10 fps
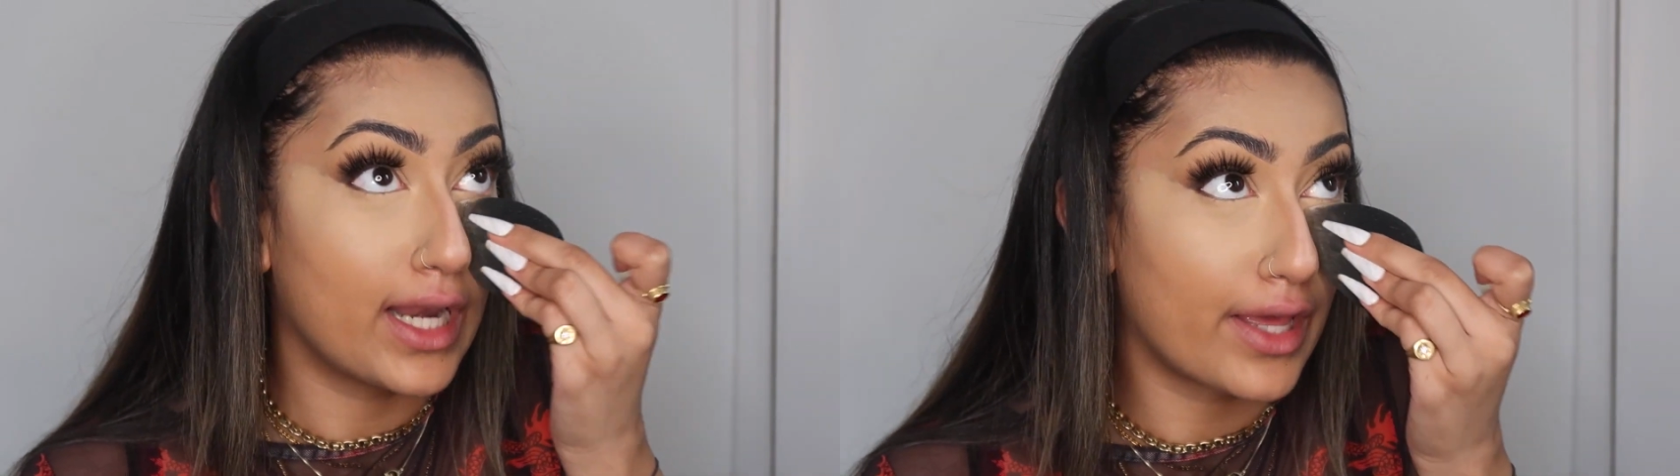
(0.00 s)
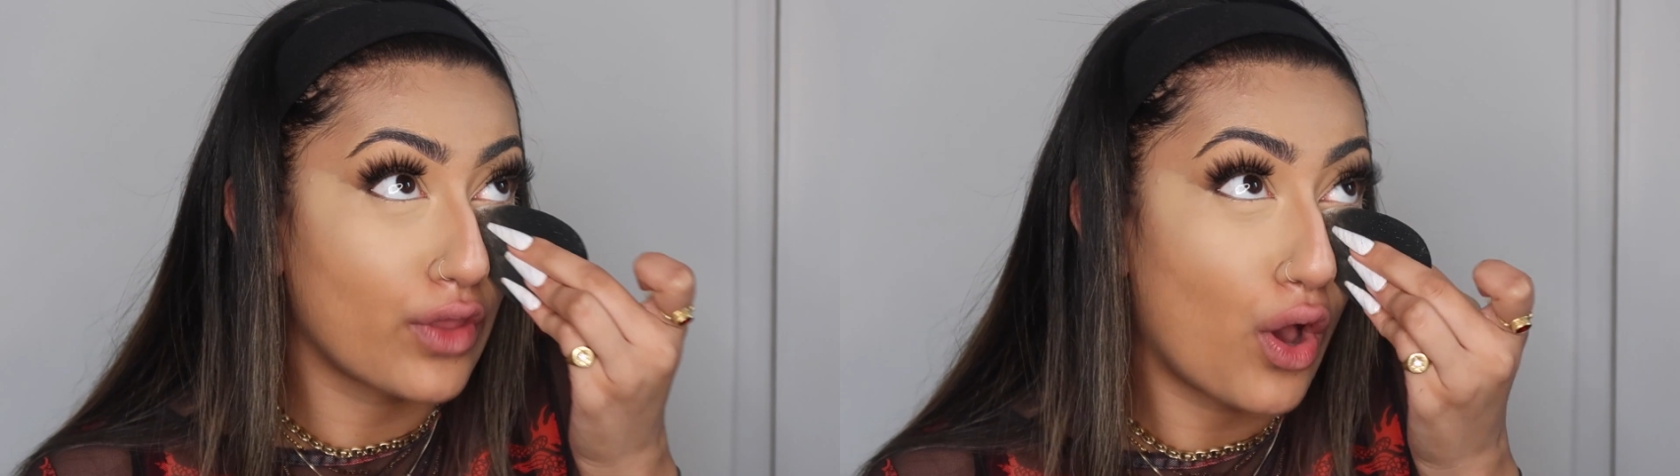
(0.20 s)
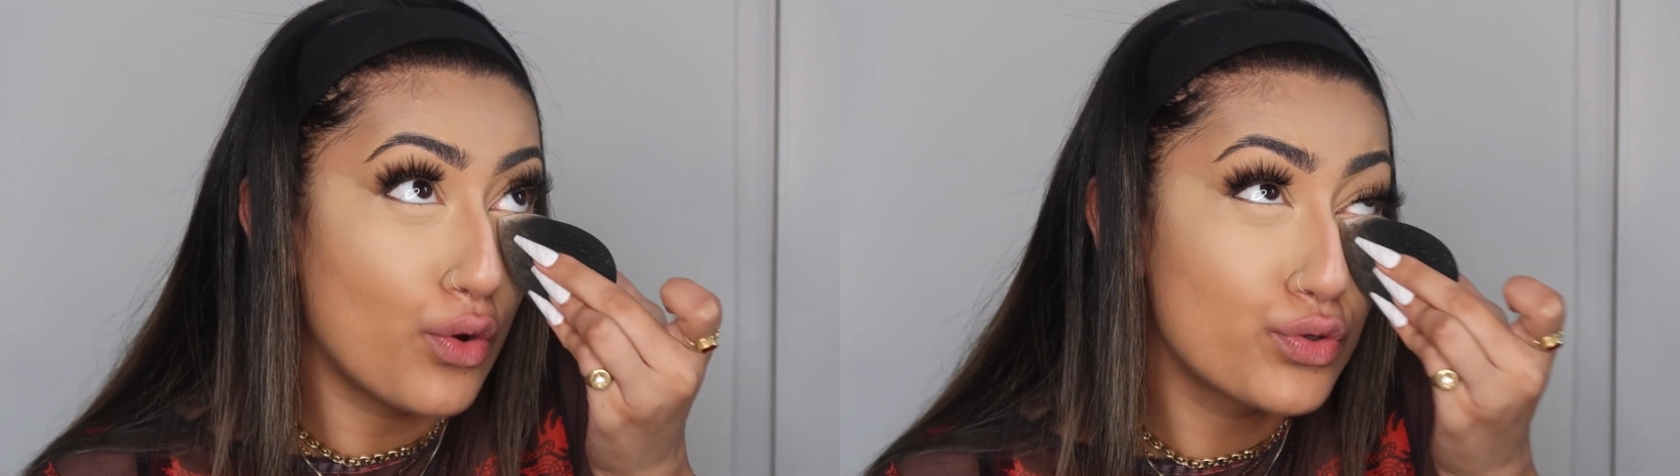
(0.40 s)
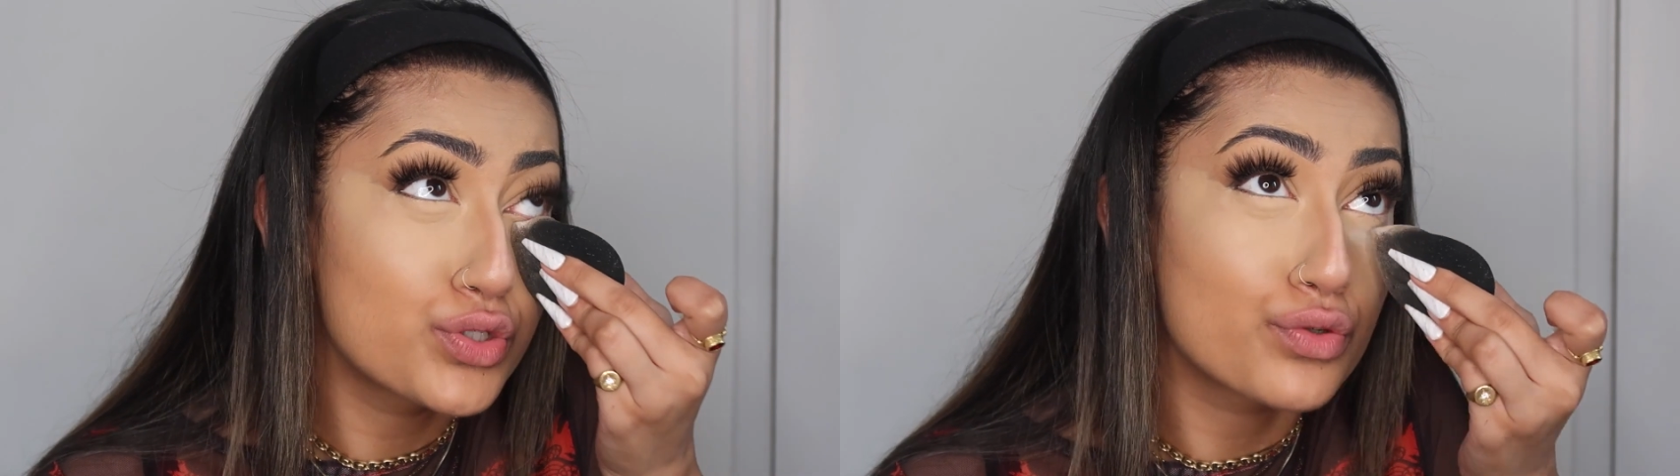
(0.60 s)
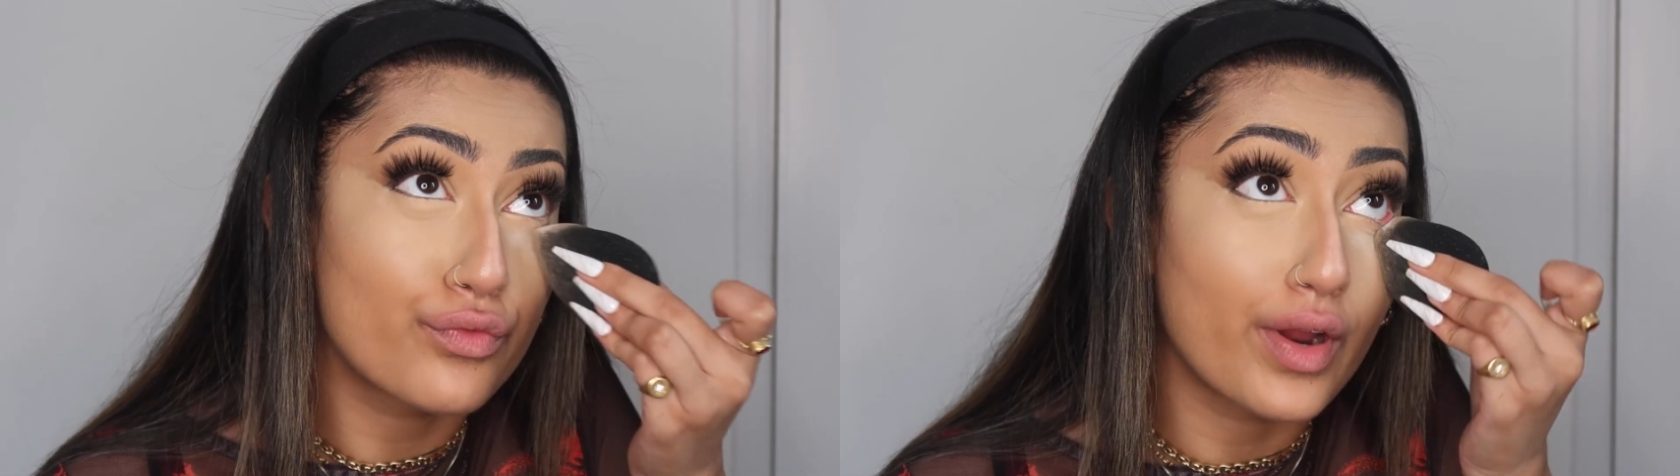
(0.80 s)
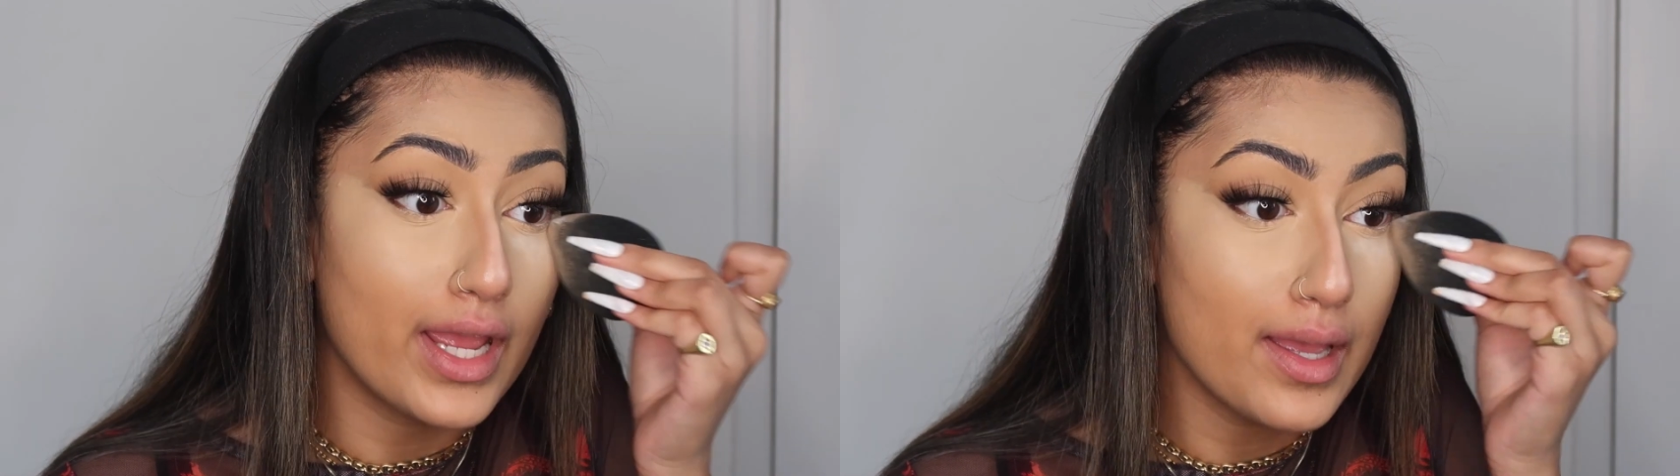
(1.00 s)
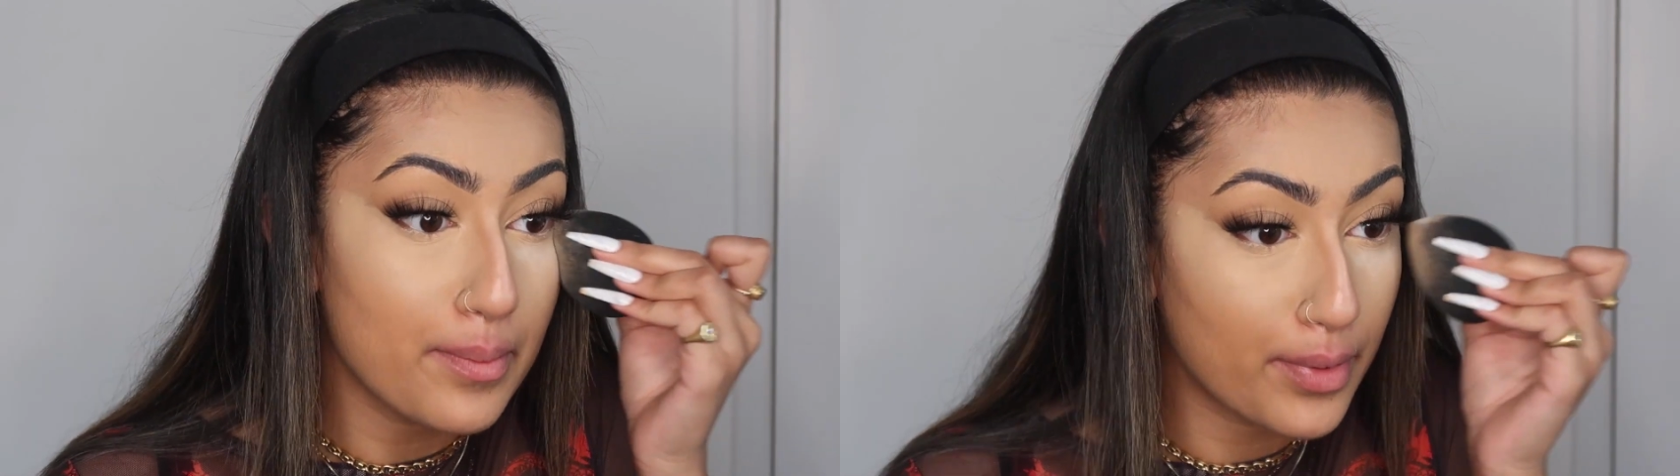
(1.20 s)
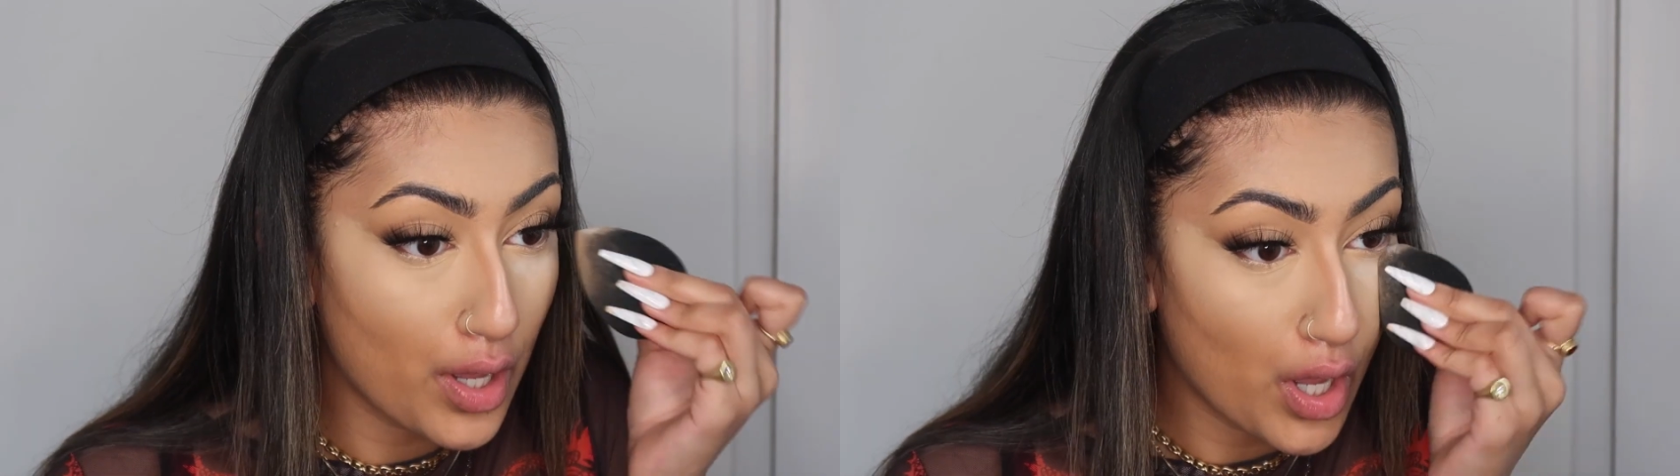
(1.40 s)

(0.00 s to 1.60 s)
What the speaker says: Like, the whole trip